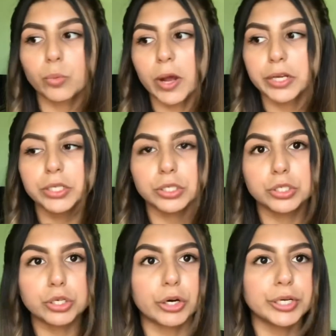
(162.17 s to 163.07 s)
what
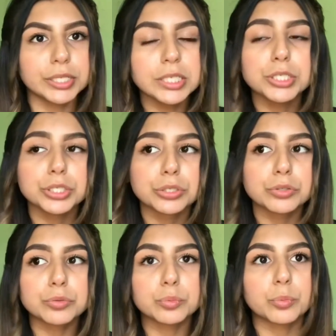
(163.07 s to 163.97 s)
you currently
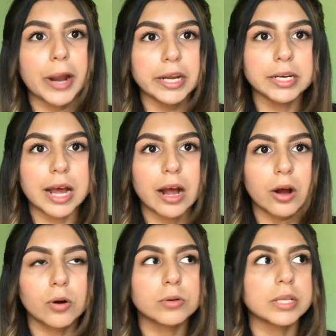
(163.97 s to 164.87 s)
do right
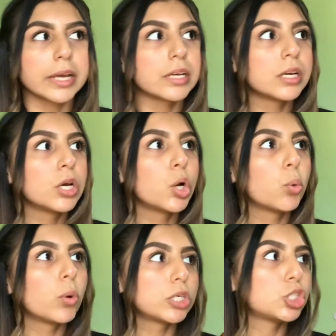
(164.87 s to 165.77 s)
now, like
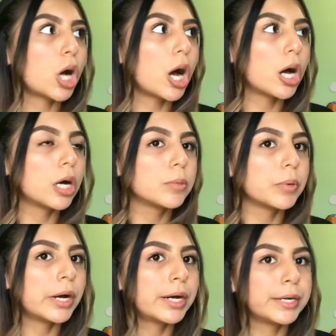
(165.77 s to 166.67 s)
what job
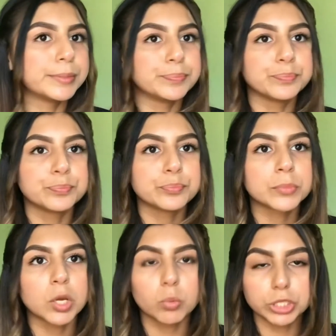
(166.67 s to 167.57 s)

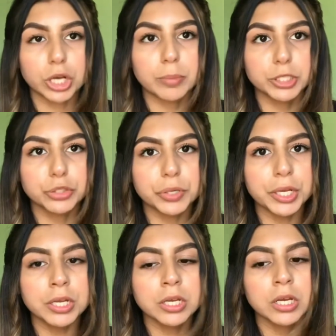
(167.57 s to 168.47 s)
you're
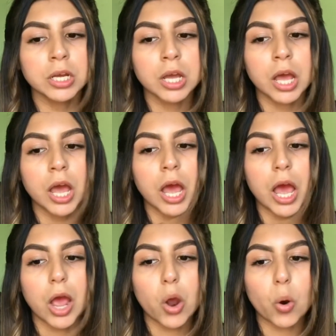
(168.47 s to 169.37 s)
doing,
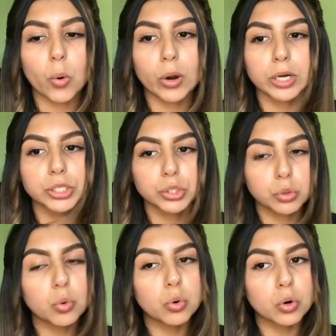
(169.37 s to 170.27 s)
or
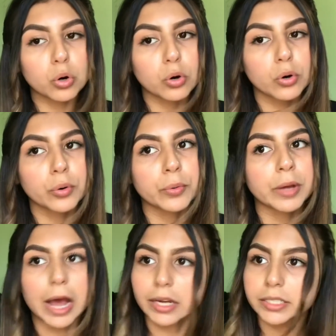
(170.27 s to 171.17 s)
school
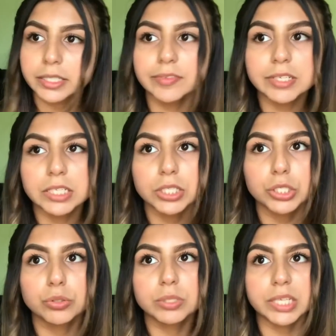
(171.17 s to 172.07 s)
activities
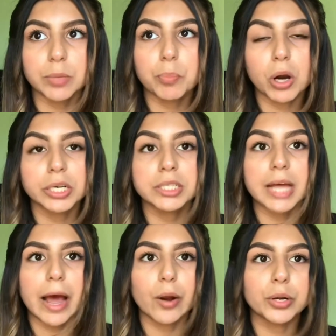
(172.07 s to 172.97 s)
you take part in
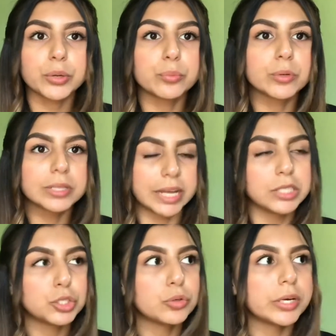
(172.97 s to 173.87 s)
that
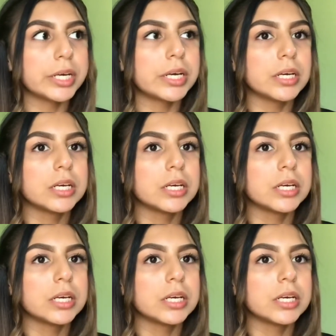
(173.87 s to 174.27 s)
relate to it.